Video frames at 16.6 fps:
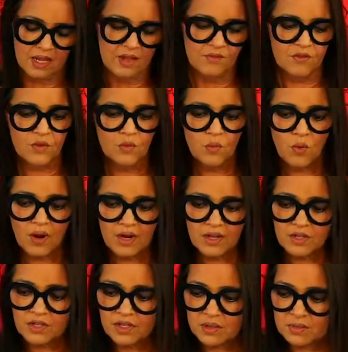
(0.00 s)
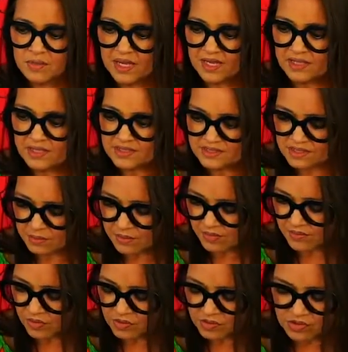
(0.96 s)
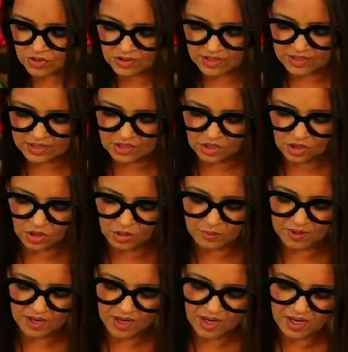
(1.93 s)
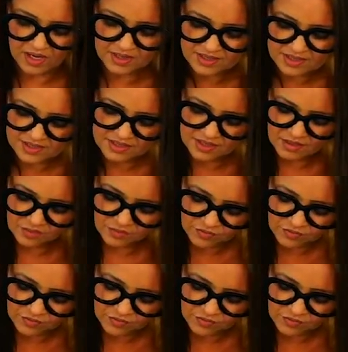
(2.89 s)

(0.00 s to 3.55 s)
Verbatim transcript: If you want, you can make some of those look like they go behind this other